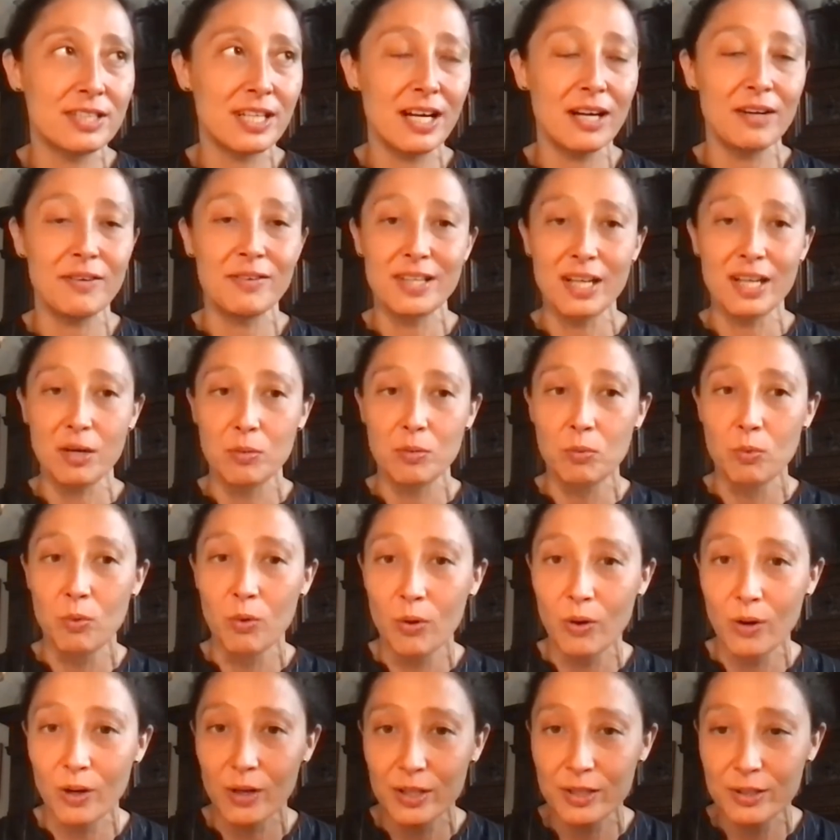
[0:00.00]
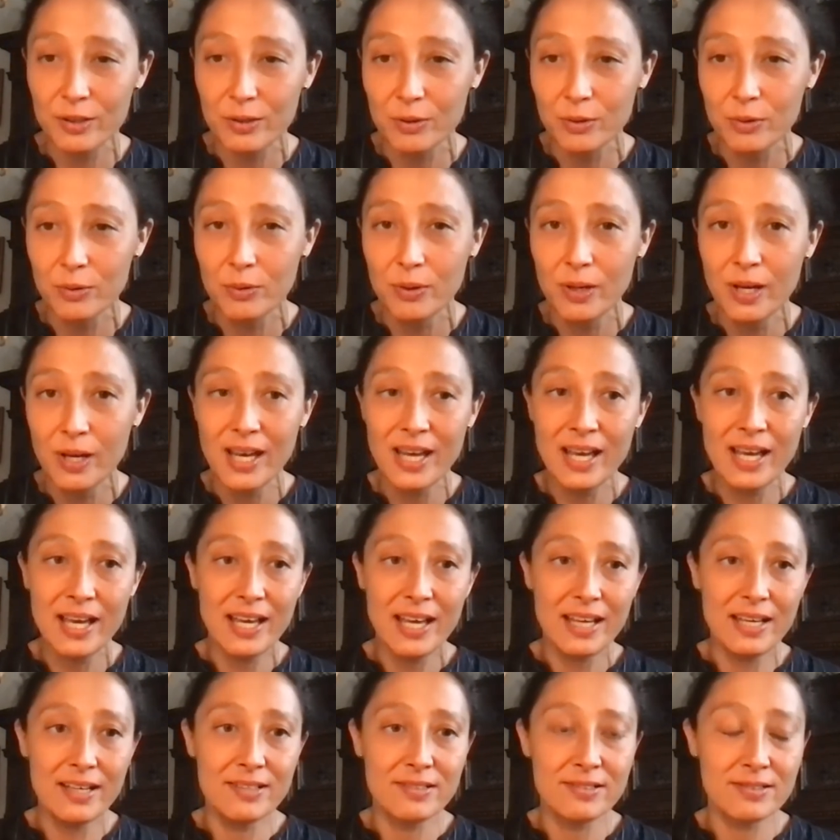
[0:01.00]
Maria Ward, who
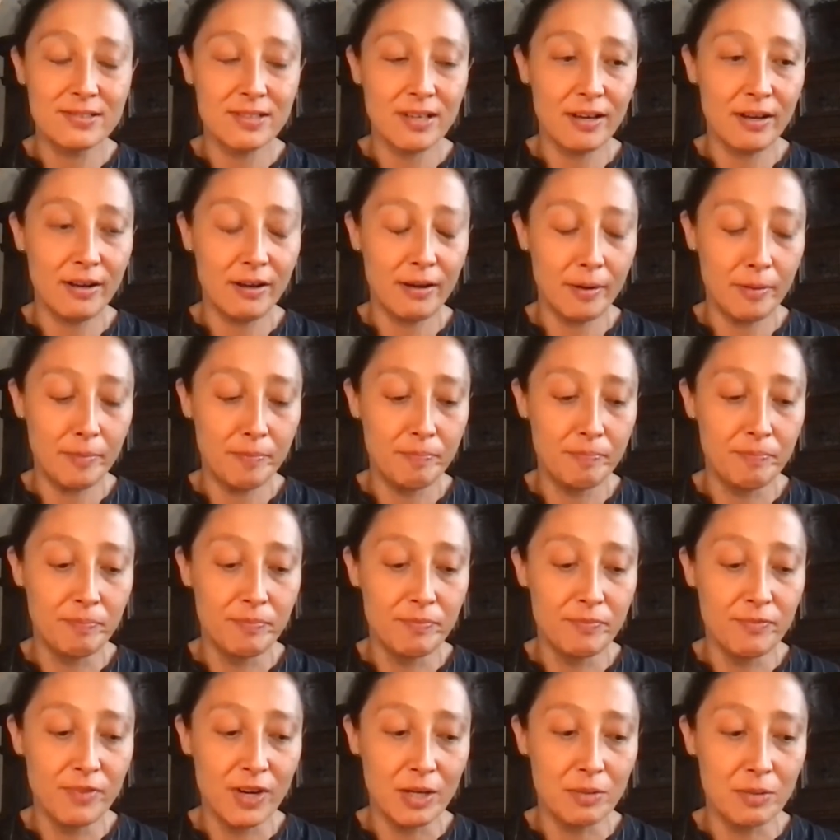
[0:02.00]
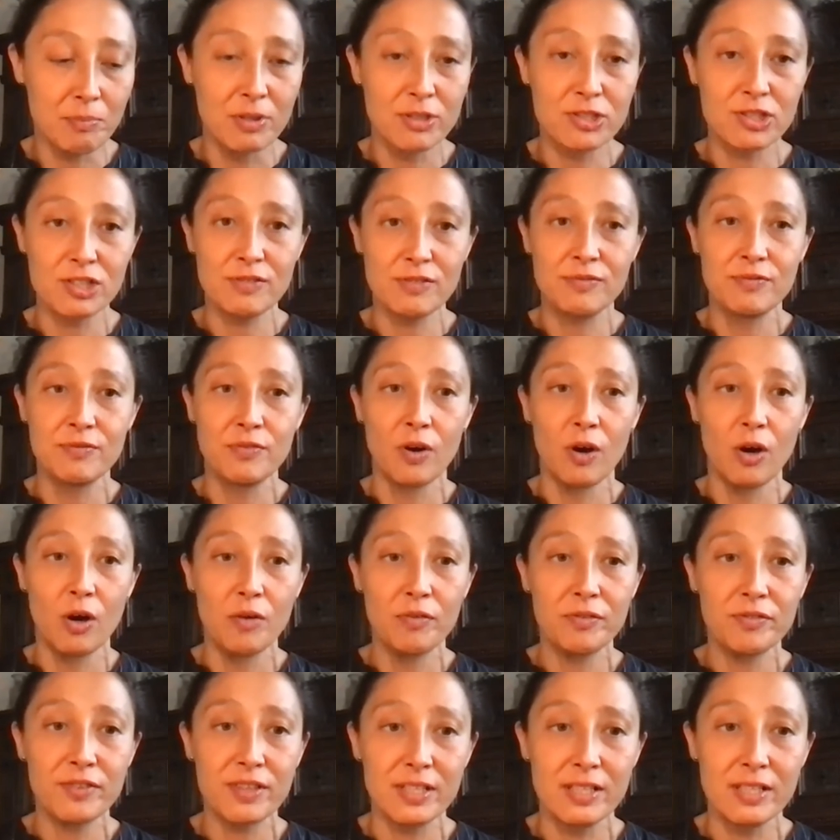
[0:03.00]
is um, very much
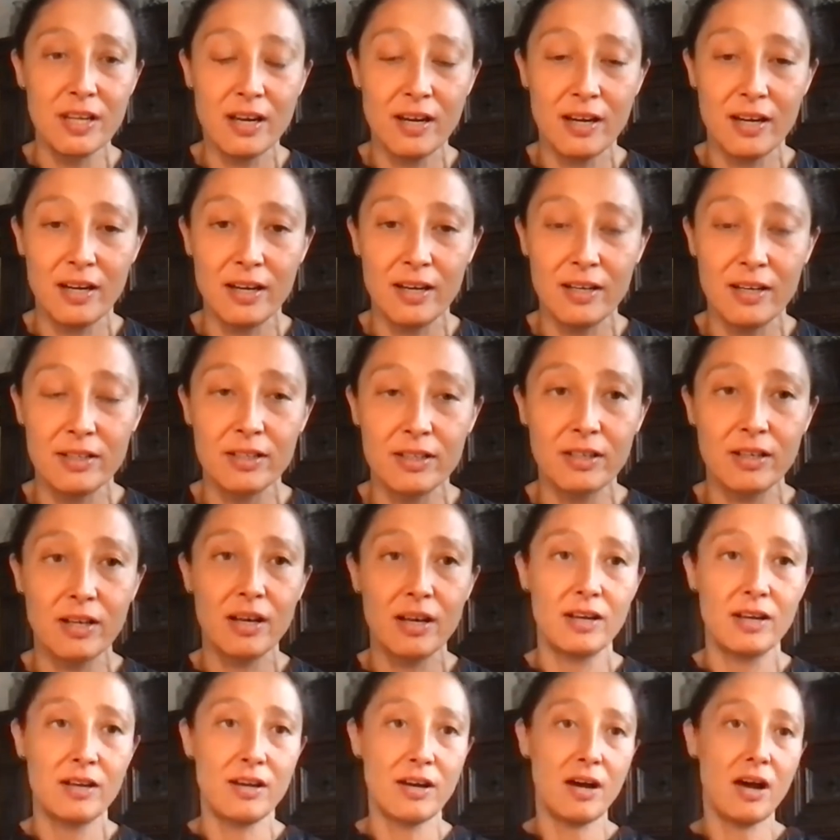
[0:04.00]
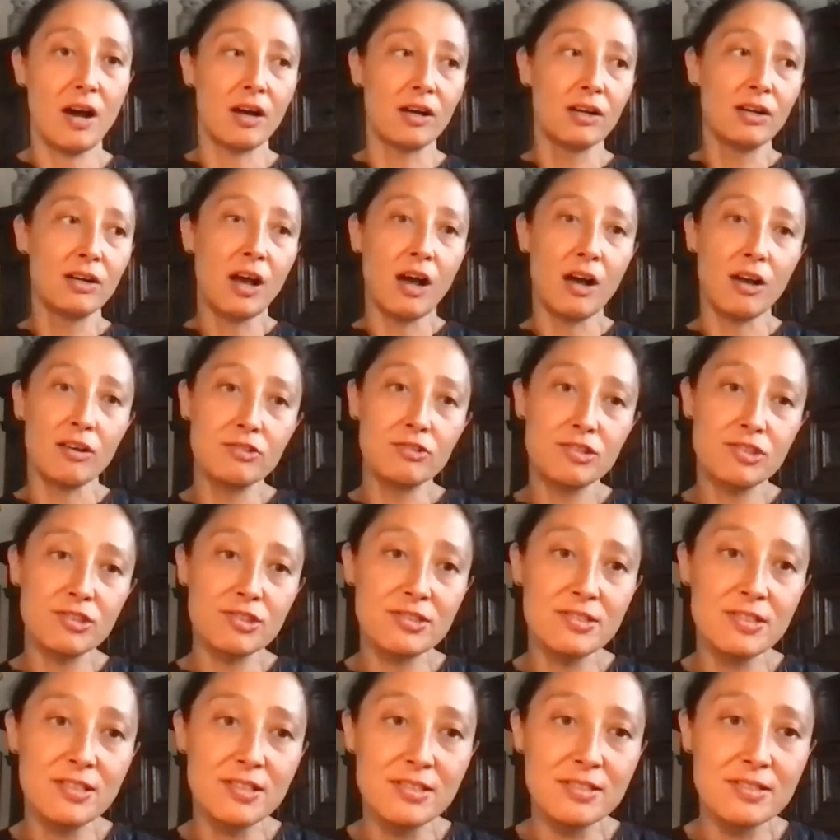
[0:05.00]
involved in uh, the
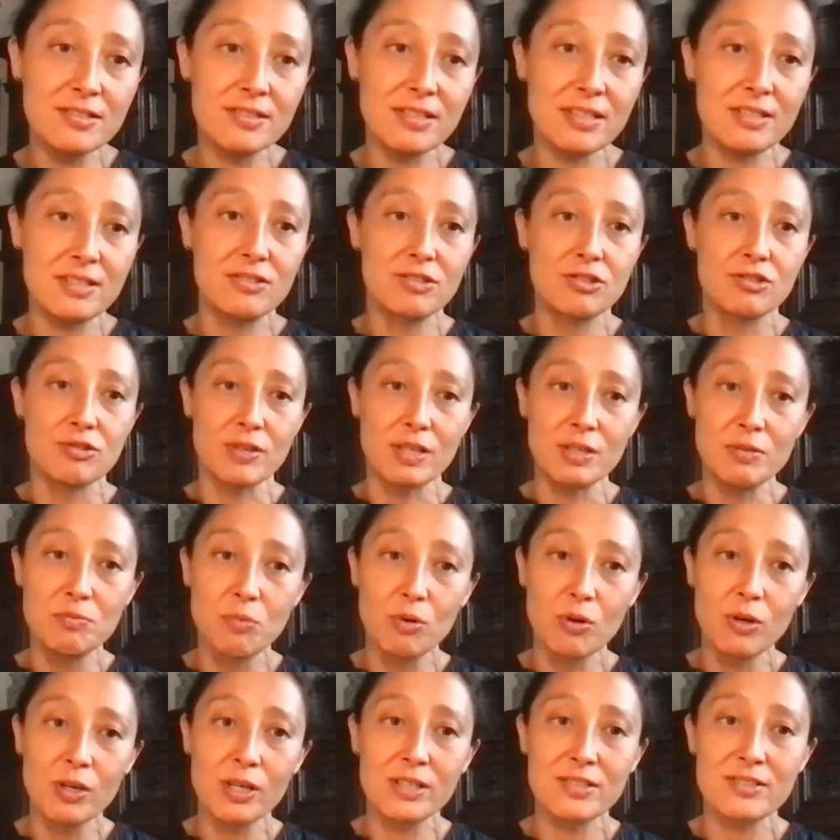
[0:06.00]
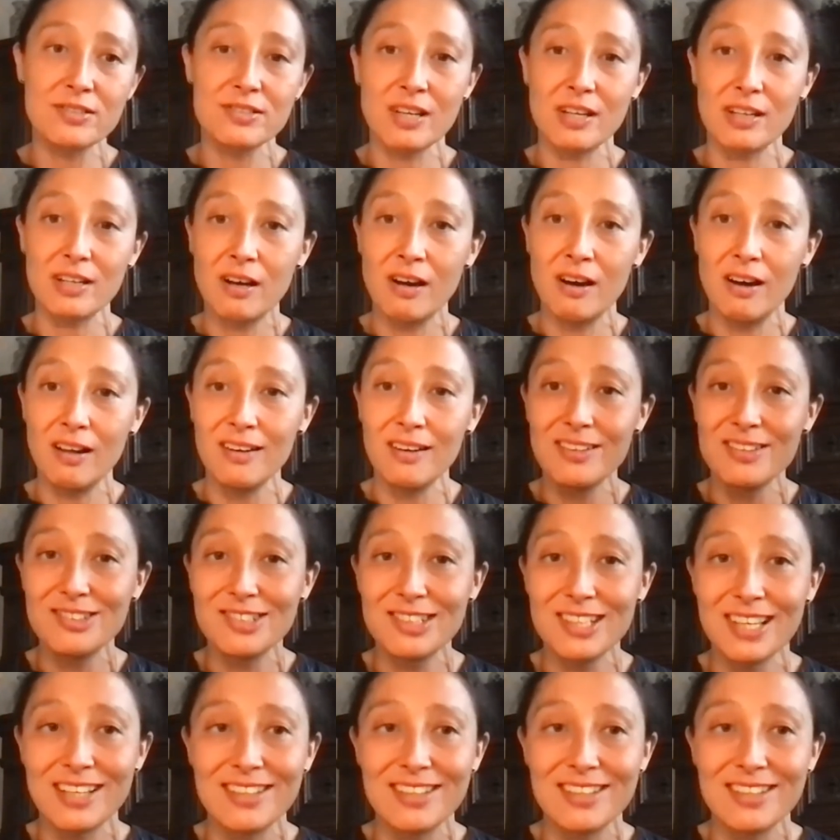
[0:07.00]
unconsciousness and dream work and psychology.